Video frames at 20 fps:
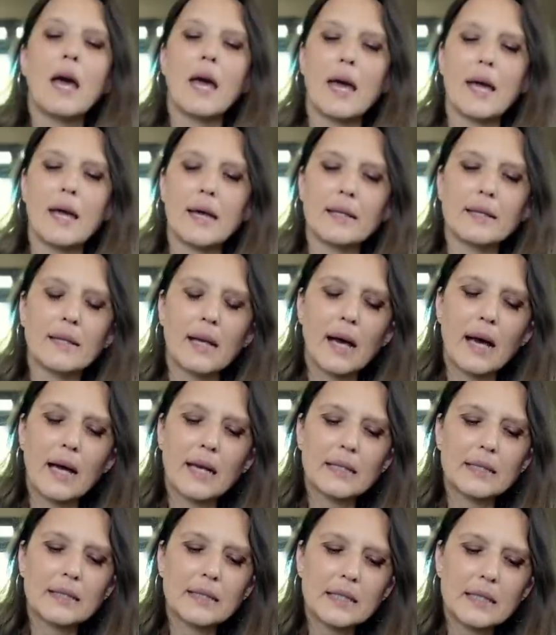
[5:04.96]
and
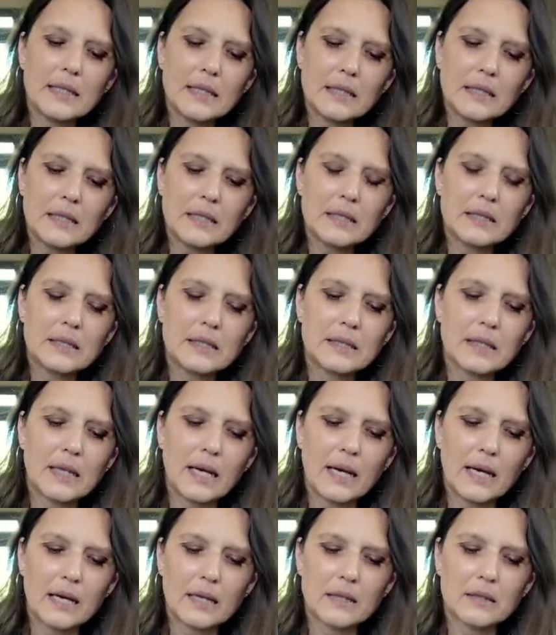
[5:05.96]
I needed
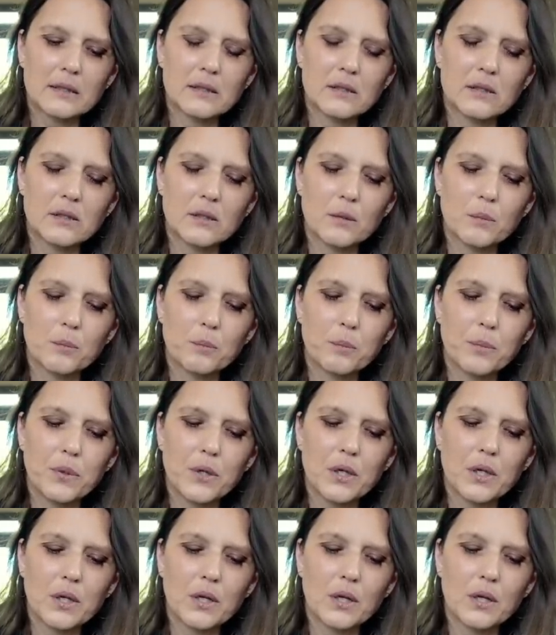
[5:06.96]
that
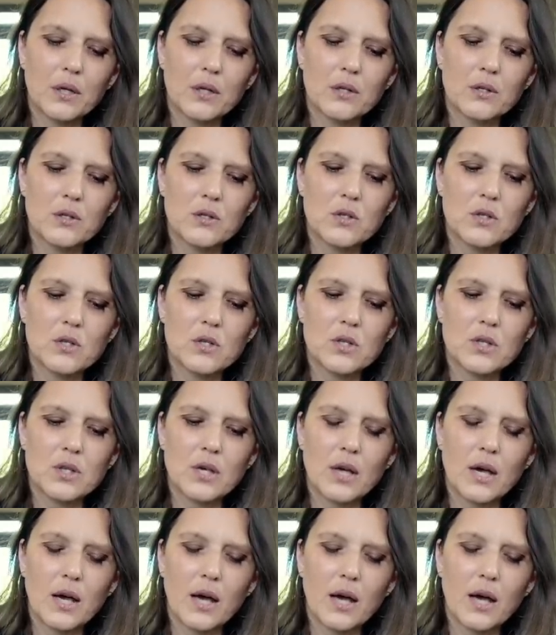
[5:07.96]
because